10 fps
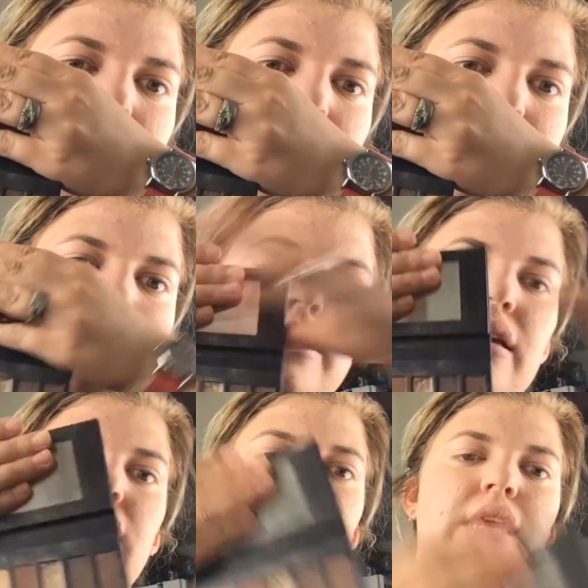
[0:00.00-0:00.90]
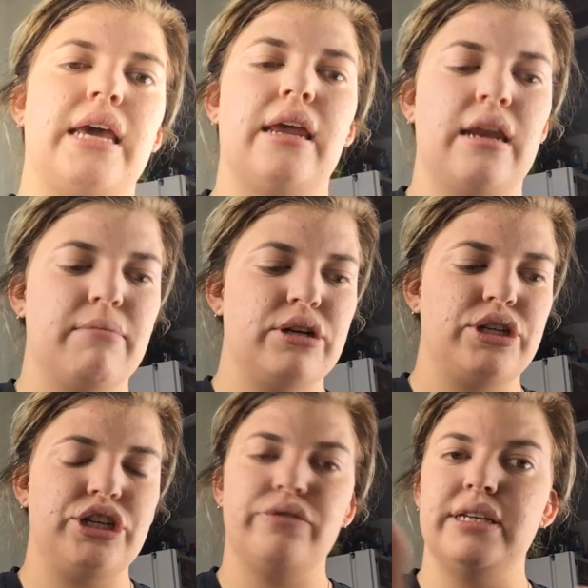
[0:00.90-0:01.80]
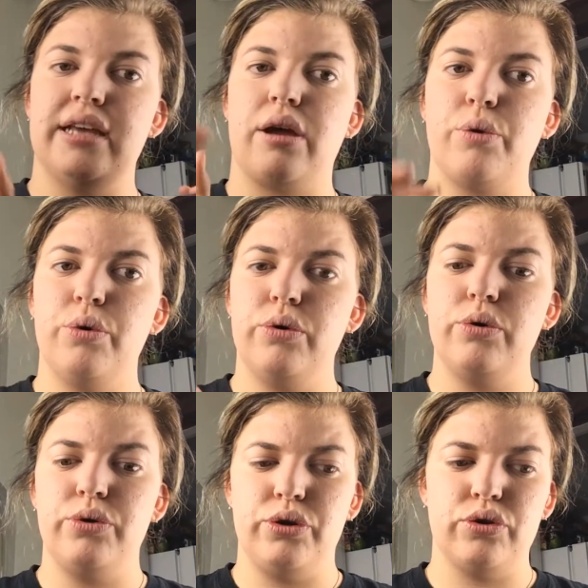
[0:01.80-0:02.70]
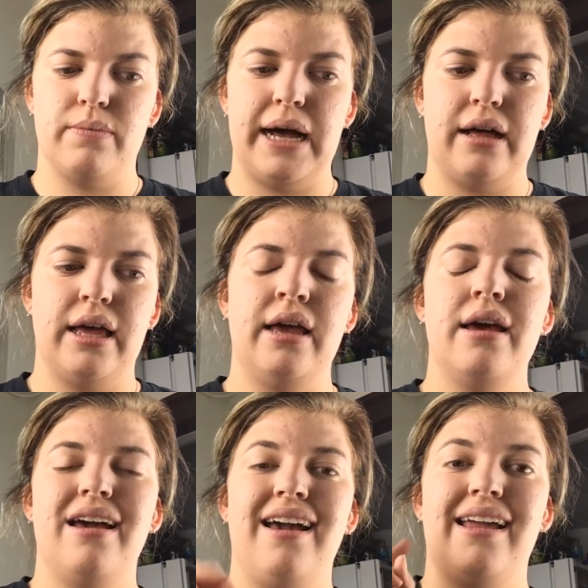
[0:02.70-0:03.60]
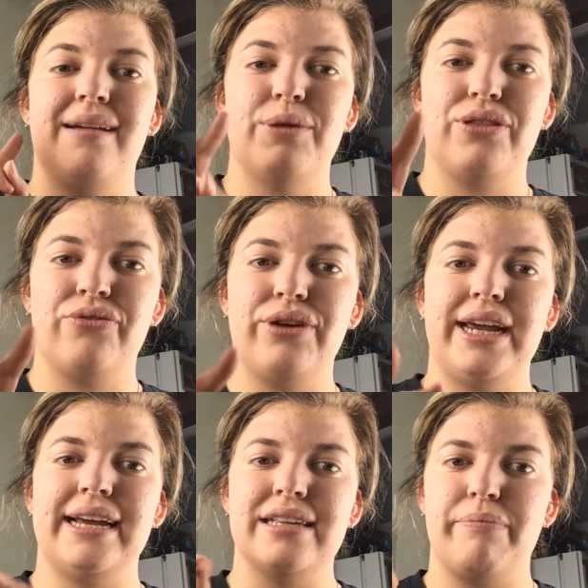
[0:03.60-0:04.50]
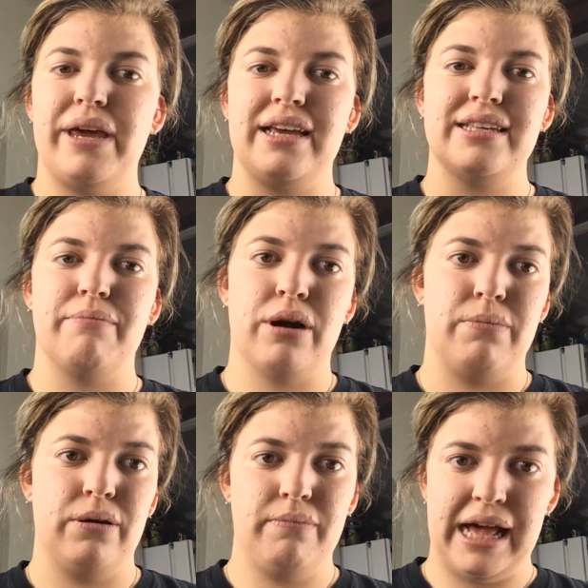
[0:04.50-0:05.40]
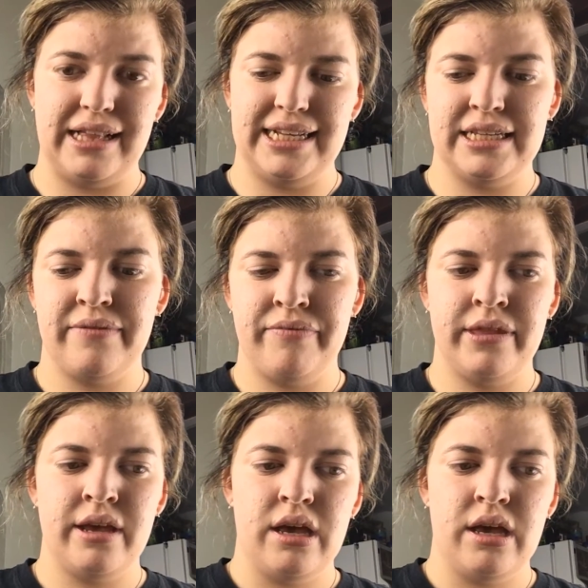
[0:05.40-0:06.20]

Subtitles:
palette. The number 2 is a cool neutral palette. And number 3 is a pinks and purple palette.